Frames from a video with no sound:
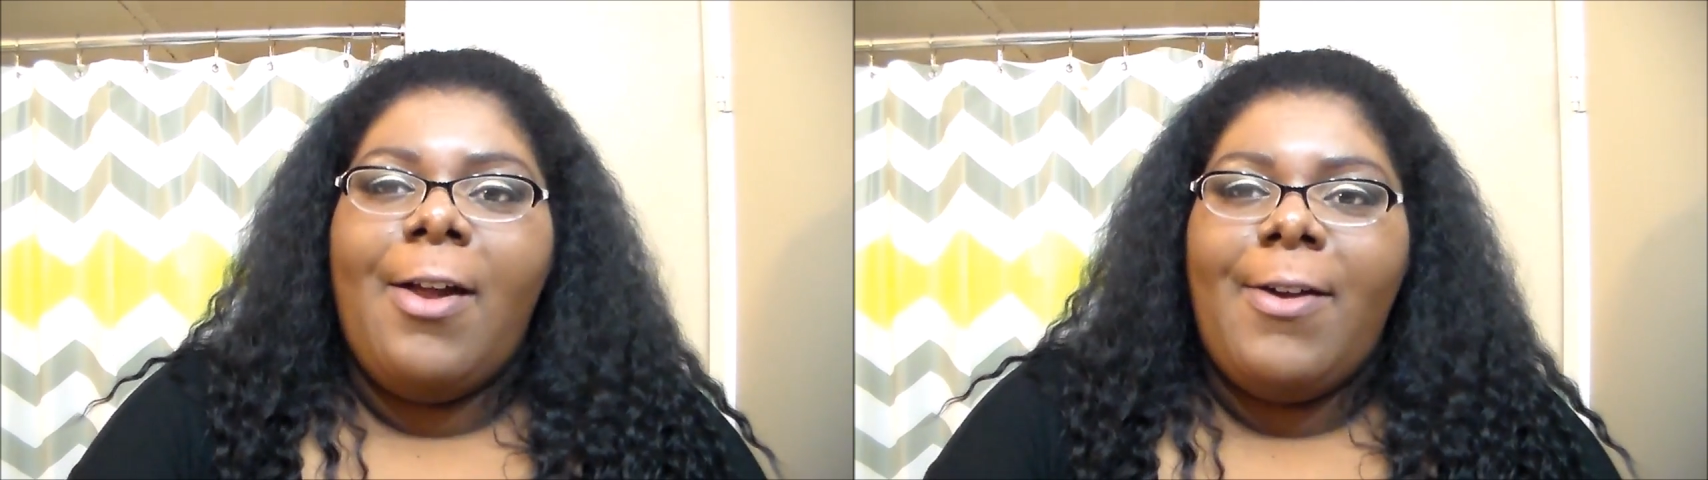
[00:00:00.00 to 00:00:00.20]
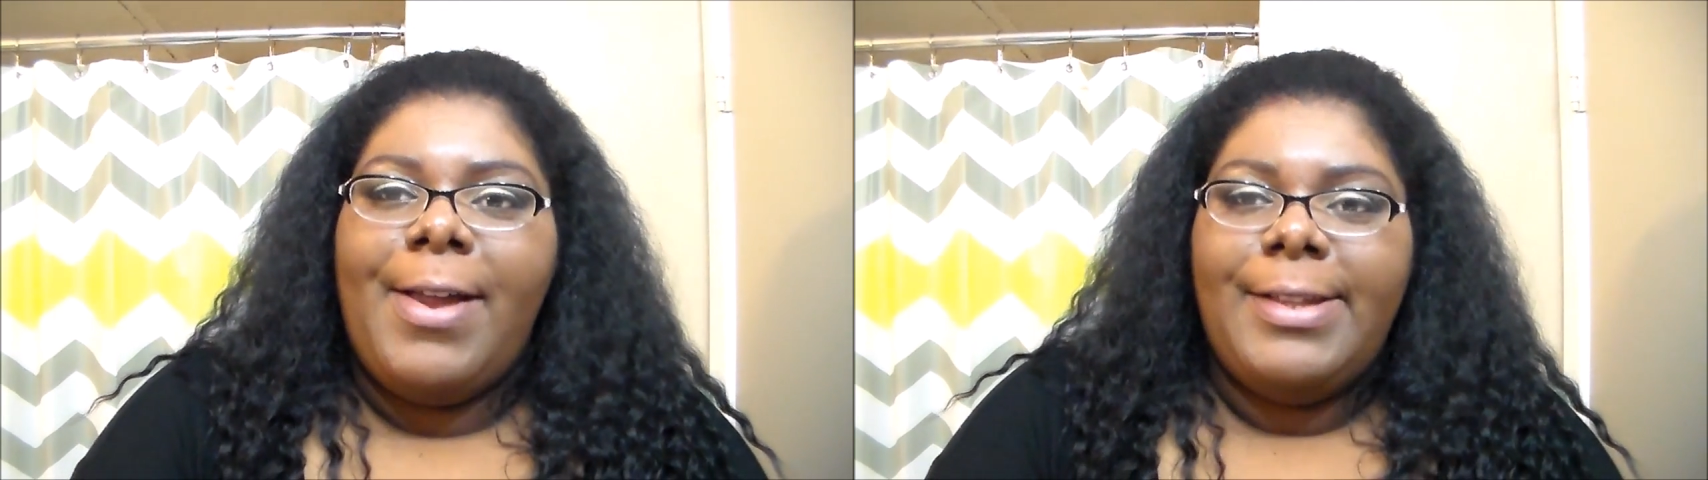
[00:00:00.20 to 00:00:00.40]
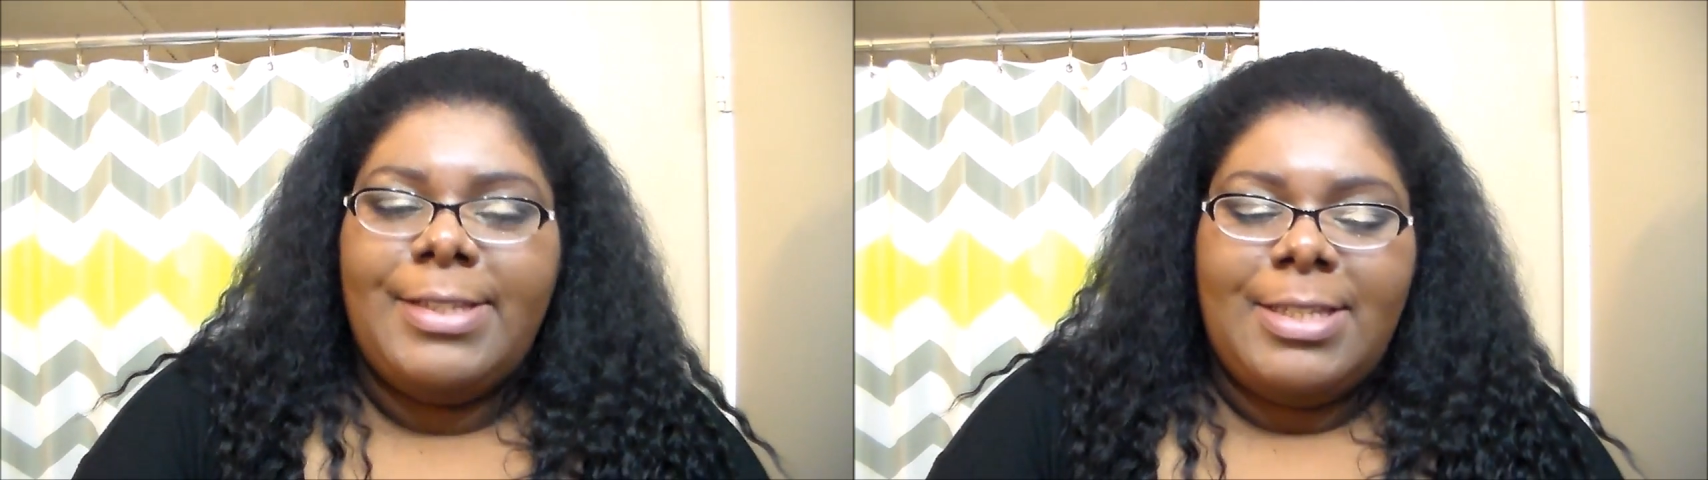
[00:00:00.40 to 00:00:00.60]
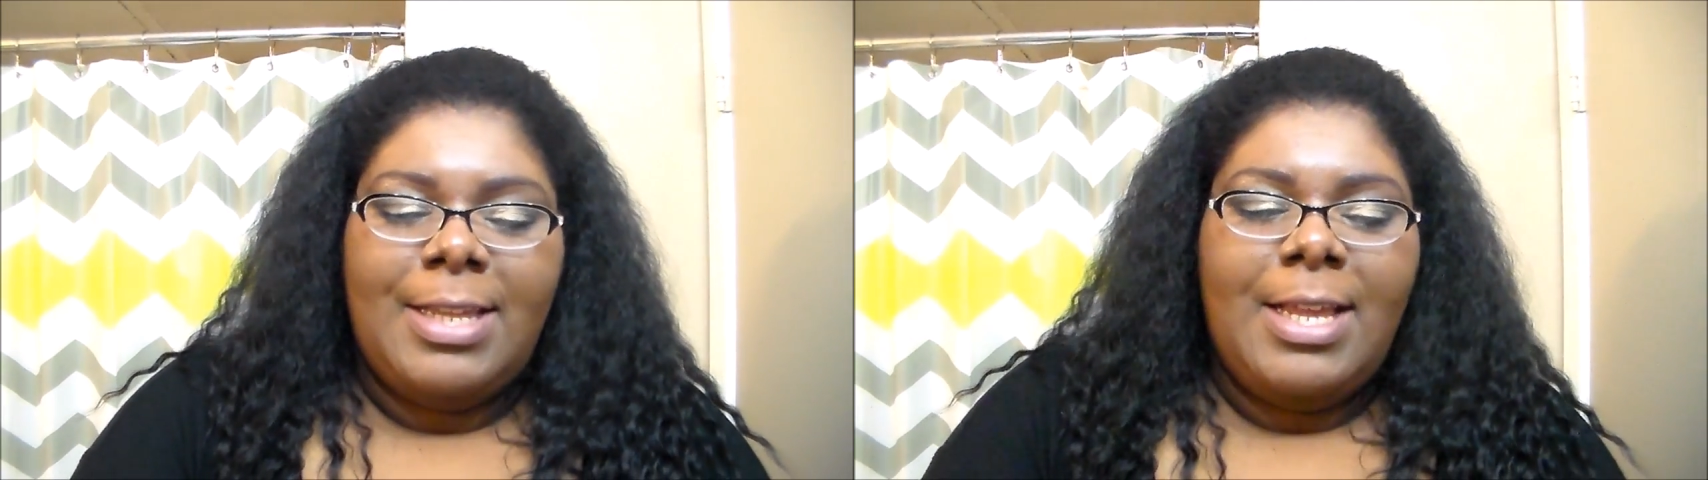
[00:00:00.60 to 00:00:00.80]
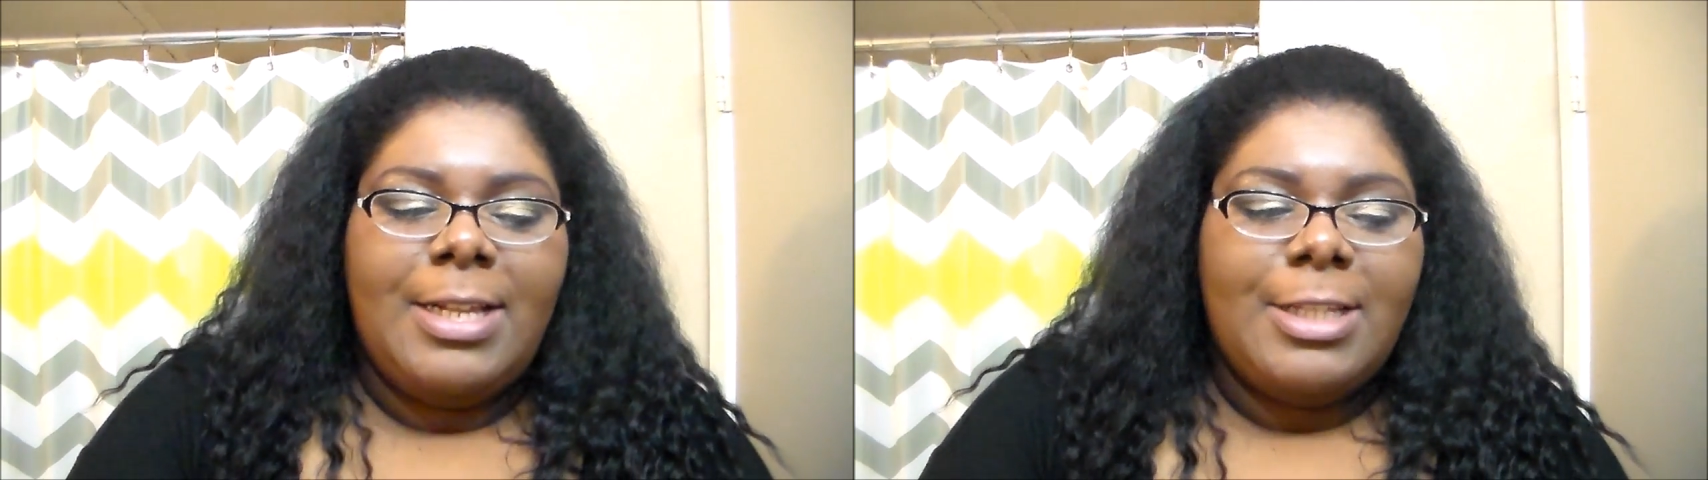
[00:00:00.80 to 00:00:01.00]
All right.
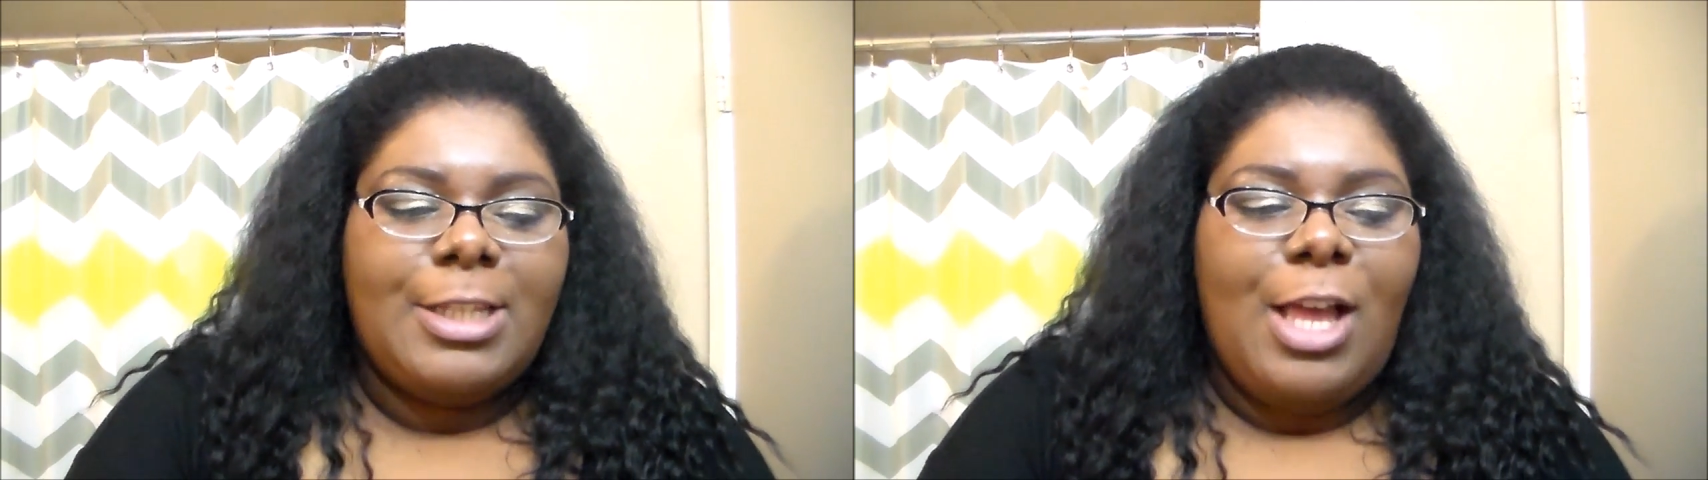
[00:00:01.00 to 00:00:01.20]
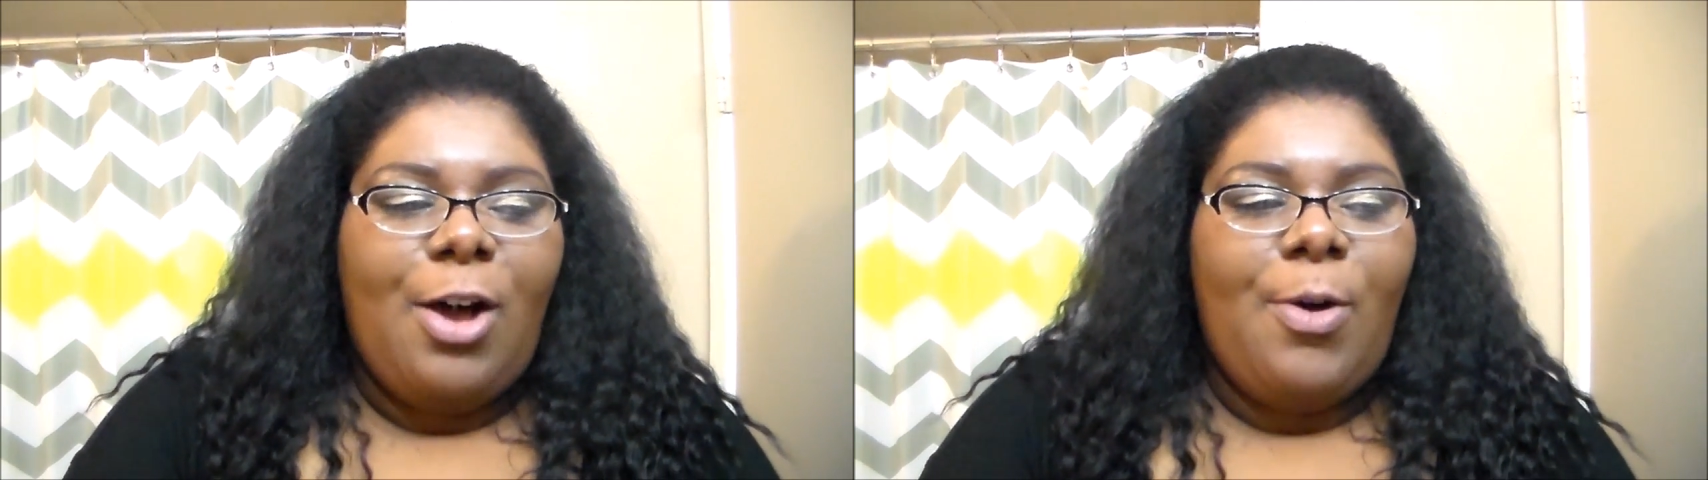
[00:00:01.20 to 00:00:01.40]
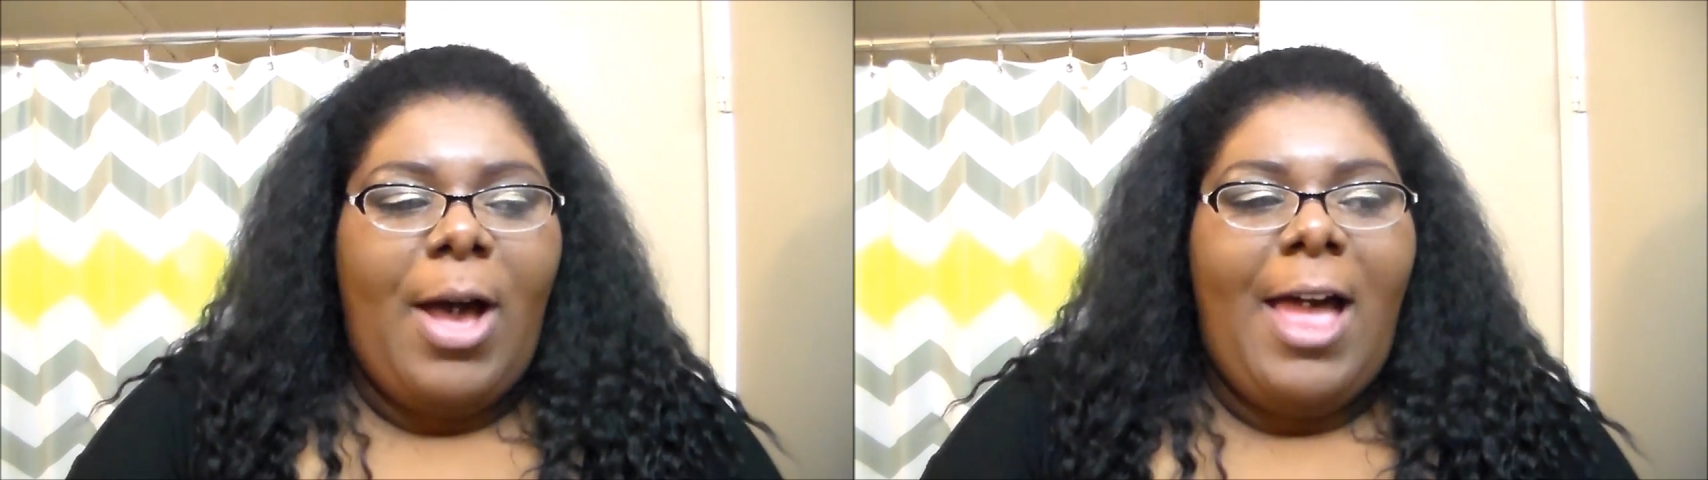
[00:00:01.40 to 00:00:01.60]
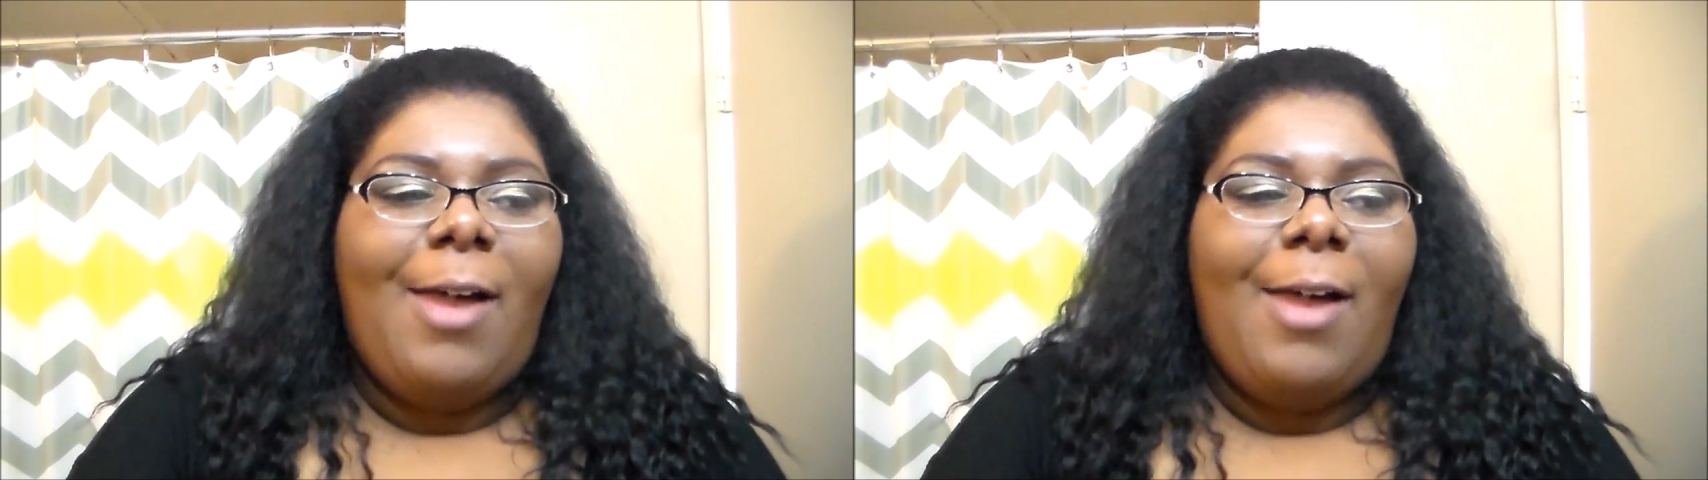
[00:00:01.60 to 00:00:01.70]
So